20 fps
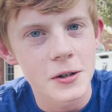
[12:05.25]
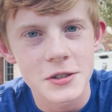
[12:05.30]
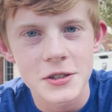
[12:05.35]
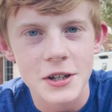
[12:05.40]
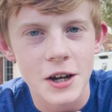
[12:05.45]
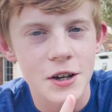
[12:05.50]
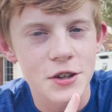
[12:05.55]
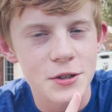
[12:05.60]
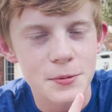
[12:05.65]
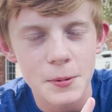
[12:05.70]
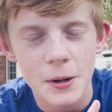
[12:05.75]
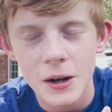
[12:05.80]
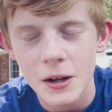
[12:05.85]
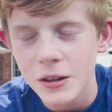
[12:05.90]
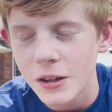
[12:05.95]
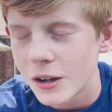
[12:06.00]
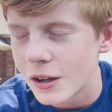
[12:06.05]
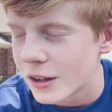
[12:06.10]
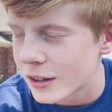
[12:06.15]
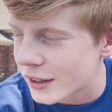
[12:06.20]
It's got spot
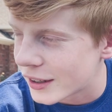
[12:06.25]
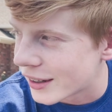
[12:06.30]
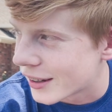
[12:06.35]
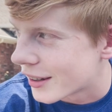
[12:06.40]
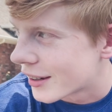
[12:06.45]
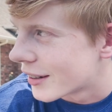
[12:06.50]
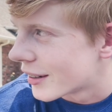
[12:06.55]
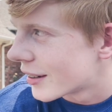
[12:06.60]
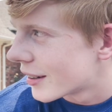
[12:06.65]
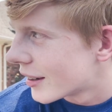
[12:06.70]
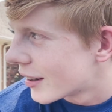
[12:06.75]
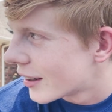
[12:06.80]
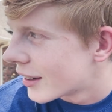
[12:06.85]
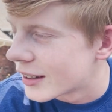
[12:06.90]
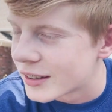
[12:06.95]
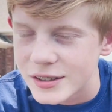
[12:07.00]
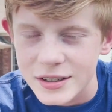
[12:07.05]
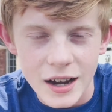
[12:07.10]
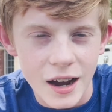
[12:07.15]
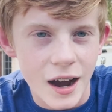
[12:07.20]
lock and
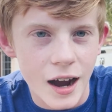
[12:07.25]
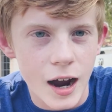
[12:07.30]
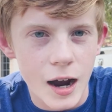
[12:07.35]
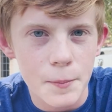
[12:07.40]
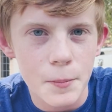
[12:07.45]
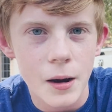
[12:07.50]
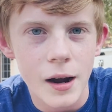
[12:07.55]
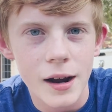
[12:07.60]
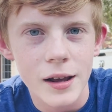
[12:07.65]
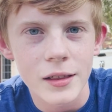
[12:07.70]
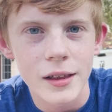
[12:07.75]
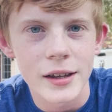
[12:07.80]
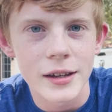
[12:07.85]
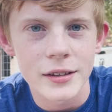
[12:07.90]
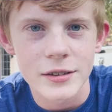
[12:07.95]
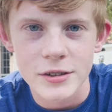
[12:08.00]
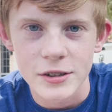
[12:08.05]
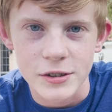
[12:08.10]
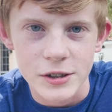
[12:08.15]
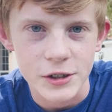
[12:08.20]
it's got iPilot,
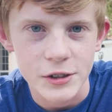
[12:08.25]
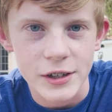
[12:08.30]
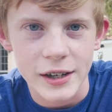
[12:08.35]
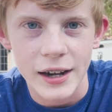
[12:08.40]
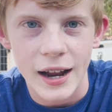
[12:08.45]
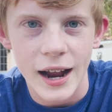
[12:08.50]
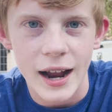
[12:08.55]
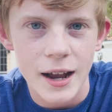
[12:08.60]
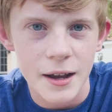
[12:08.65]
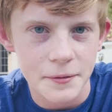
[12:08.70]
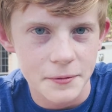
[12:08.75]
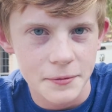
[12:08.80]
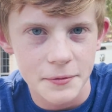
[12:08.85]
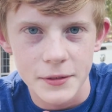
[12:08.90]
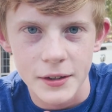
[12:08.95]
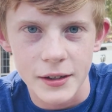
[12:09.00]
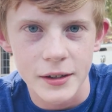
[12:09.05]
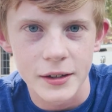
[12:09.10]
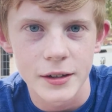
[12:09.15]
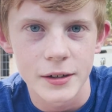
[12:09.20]
so you can have
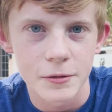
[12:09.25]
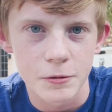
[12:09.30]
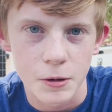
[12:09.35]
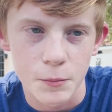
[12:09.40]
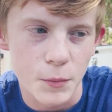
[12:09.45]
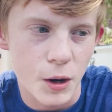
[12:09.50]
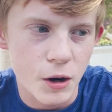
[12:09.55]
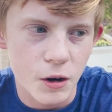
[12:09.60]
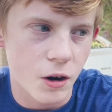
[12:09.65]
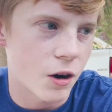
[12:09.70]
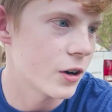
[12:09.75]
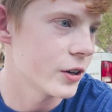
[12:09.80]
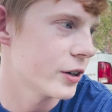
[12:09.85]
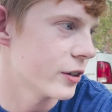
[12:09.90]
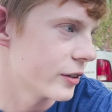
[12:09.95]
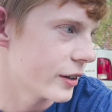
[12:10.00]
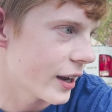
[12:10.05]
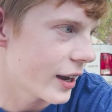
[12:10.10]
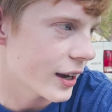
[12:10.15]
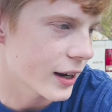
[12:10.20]
the remote on your
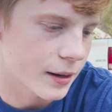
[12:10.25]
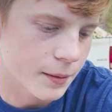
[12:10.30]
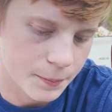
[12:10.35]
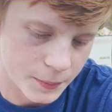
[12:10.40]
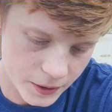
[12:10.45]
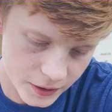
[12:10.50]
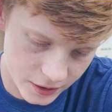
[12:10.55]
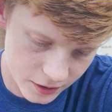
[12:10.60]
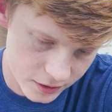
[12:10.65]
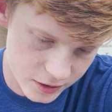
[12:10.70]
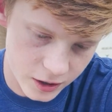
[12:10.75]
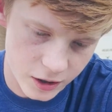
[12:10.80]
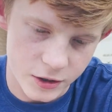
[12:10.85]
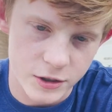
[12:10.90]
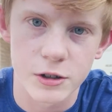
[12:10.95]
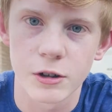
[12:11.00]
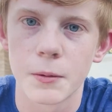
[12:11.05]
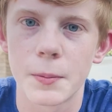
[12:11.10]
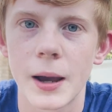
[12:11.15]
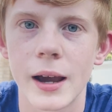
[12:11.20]
neck, but there's
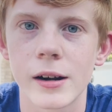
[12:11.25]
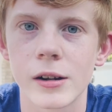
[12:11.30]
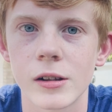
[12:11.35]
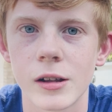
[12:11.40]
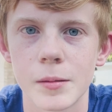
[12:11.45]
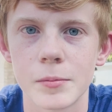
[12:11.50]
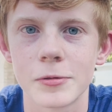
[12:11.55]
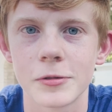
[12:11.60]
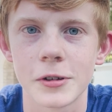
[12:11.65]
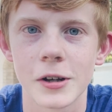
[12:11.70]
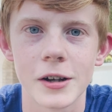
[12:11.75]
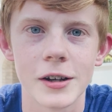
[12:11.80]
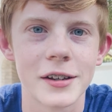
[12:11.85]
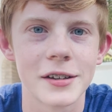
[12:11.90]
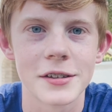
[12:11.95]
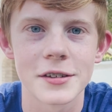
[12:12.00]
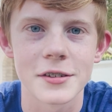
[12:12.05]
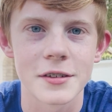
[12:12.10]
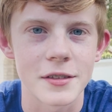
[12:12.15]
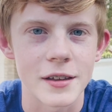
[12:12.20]
also a pedal up
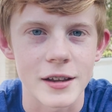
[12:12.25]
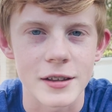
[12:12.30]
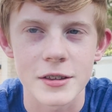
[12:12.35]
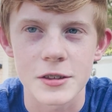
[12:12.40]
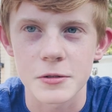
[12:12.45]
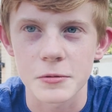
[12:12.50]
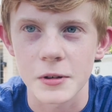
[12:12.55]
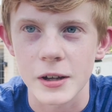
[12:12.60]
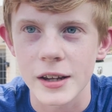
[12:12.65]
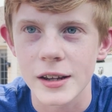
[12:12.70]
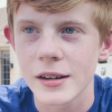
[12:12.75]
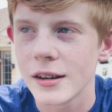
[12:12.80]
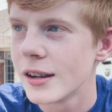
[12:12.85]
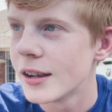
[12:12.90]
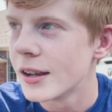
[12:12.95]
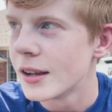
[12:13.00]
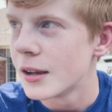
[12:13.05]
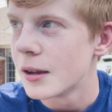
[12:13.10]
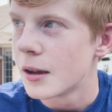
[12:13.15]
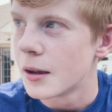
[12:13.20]
front, so that's sweet.
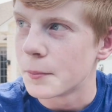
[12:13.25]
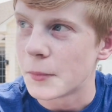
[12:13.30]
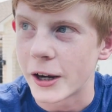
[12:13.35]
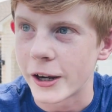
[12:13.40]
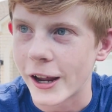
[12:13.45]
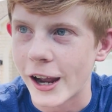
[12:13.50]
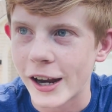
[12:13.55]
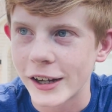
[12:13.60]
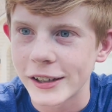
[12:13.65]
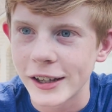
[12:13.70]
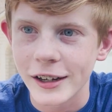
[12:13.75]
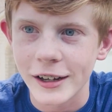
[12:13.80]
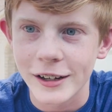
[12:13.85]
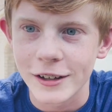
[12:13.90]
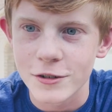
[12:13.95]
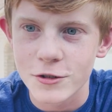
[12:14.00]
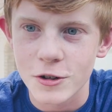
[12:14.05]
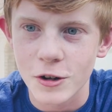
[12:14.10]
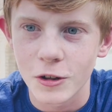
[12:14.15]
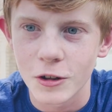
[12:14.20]
My dad can
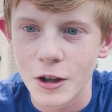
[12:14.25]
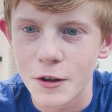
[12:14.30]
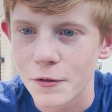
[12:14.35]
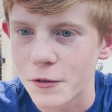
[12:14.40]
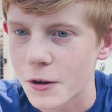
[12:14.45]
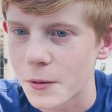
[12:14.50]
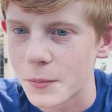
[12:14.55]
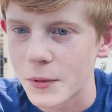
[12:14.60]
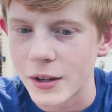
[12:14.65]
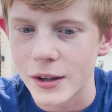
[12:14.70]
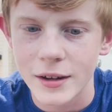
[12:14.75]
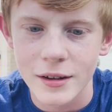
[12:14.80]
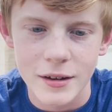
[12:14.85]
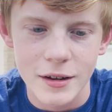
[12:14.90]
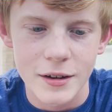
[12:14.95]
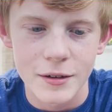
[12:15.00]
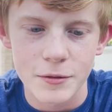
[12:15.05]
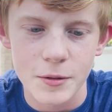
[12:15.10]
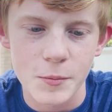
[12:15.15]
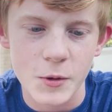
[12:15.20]
control it from the
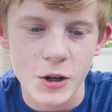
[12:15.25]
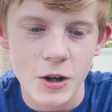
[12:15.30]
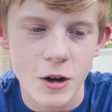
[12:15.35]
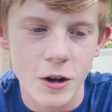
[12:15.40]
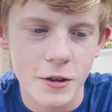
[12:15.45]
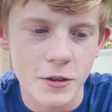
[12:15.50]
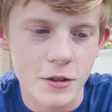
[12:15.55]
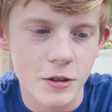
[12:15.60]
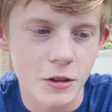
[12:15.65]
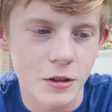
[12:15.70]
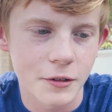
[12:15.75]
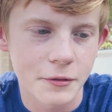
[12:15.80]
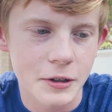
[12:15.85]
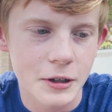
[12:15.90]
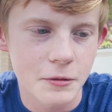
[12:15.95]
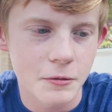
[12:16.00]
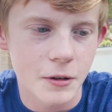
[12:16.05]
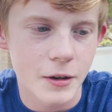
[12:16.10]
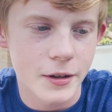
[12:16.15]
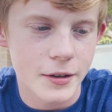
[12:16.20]
console if he
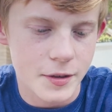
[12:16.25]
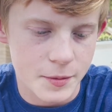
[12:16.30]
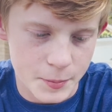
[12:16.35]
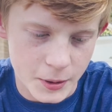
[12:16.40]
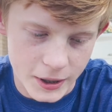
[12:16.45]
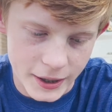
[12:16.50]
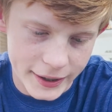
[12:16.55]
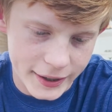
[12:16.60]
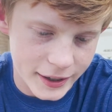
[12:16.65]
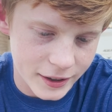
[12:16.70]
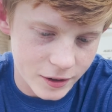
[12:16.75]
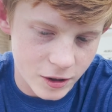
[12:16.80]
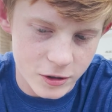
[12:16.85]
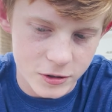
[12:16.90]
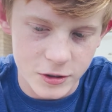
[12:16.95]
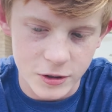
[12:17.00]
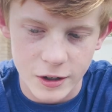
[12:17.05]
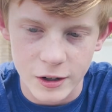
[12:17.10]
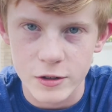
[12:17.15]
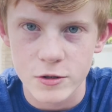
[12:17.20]
wants, but I can
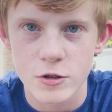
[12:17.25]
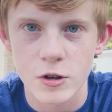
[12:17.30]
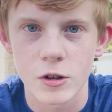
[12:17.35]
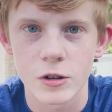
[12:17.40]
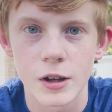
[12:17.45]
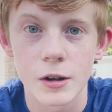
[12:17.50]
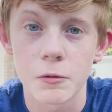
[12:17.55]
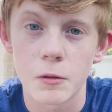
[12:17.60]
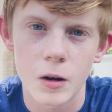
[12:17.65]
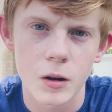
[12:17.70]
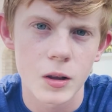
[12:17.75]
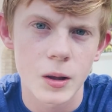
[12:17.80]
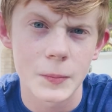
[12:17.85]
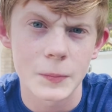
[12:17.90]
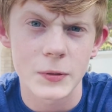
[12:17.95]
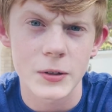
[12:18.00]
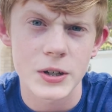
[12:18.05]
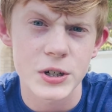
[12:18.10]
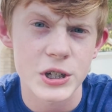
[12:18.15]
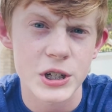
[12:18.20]
also control it while I'm
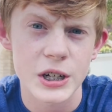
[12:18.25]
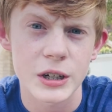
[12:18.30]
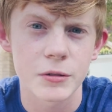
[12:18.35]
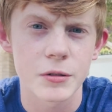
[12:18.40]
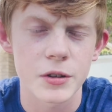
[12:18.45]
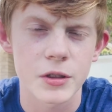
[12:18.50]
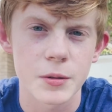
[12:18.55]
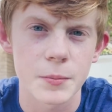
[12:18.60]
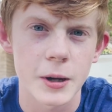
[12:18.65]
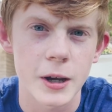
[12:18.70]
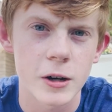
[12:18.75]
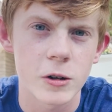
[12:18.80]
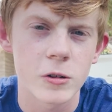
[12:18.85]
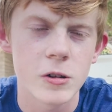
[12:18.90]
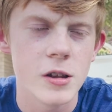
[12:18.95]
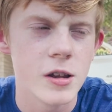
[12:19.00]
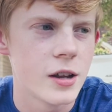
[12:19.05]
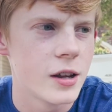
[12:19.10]
fishing with the pedal.